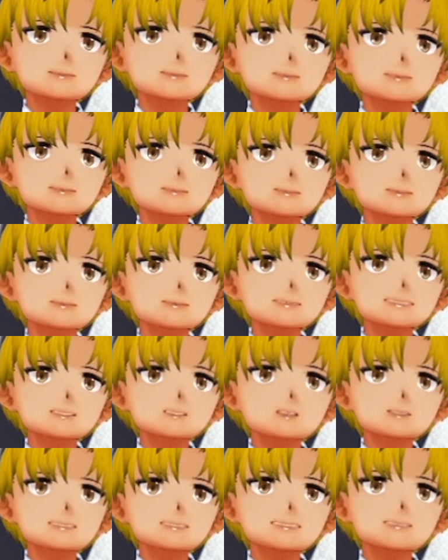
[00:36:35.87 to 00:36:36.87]

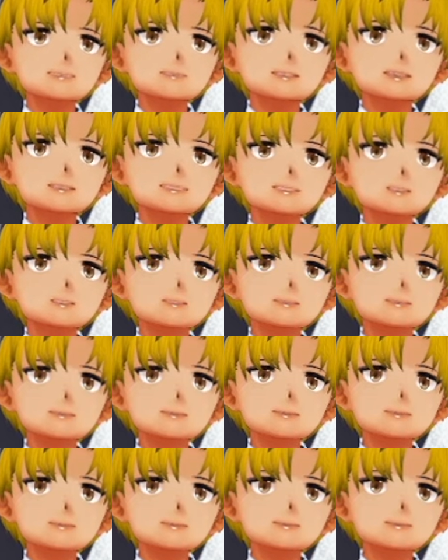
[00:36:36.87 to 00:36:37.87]
Sayori's winning
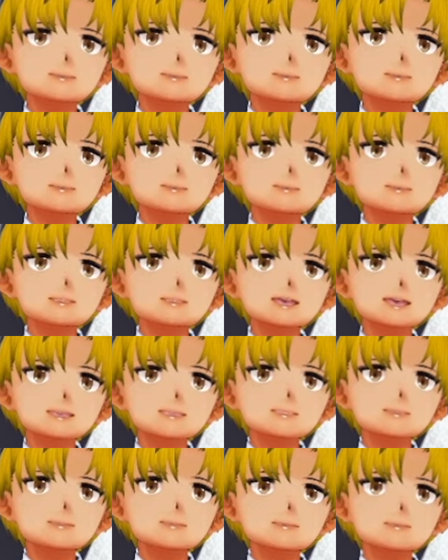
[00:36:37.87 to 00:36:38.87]
words.
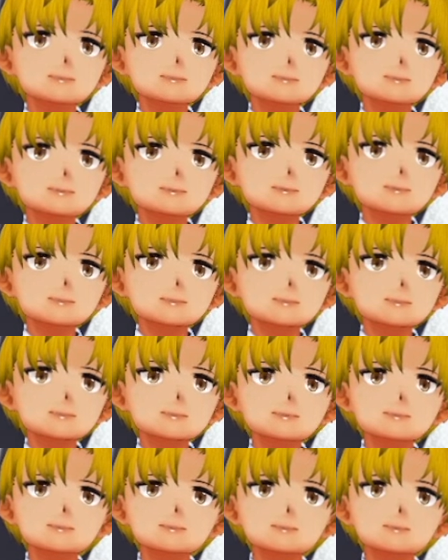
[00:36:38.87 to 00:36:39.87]
Natsuki's winning
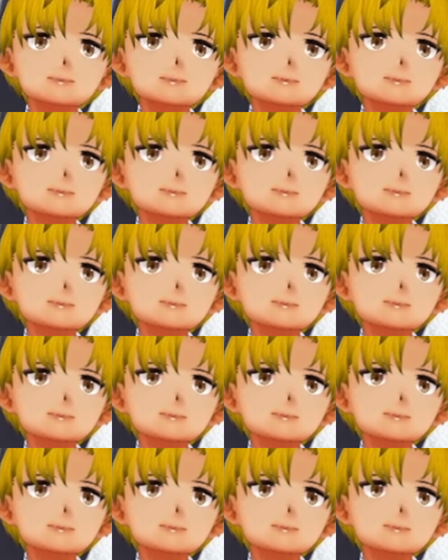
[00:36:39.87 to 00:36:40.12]
words.